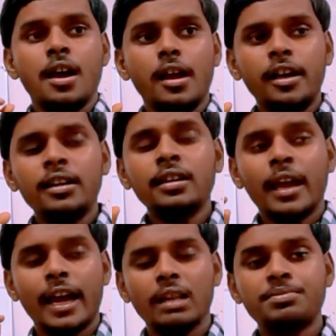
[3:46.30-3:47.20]
it
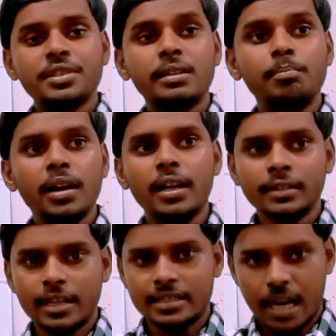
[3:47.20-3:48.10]
helps in
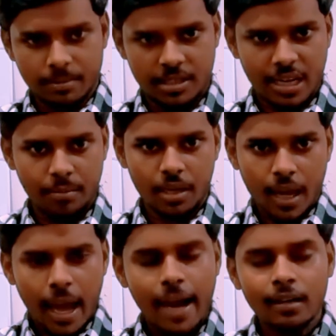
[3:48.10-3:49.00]
building exam stamina,
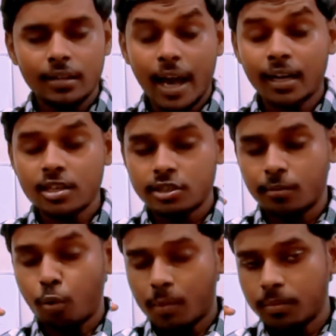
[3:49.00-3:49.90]
and that is the
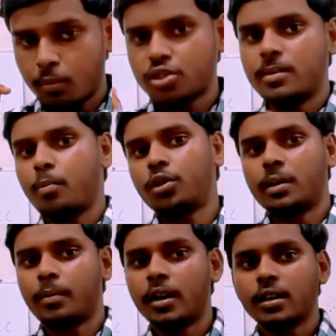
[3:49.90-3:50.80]
one of the most
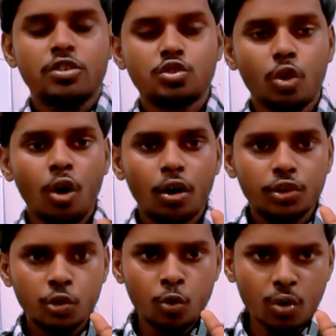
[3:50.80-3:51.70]
important part. So
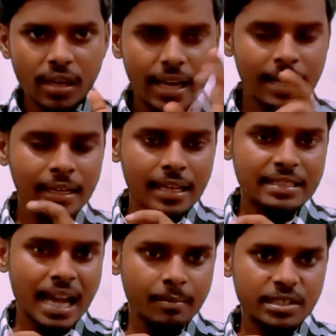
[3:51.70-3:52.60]
you gain
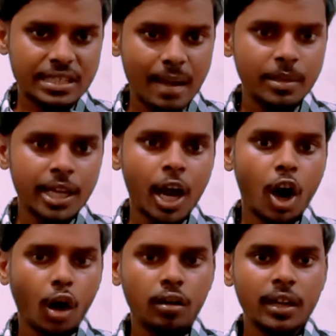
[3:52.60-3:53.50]
exam stamina
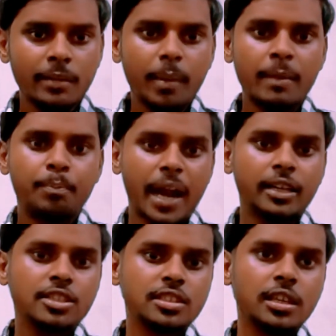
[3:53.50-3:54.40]
only by
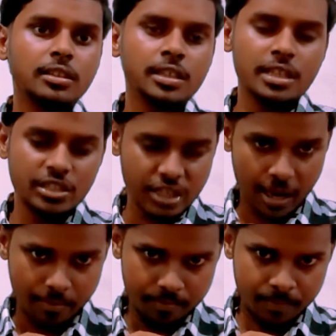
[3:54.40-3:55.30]
practicing the exam,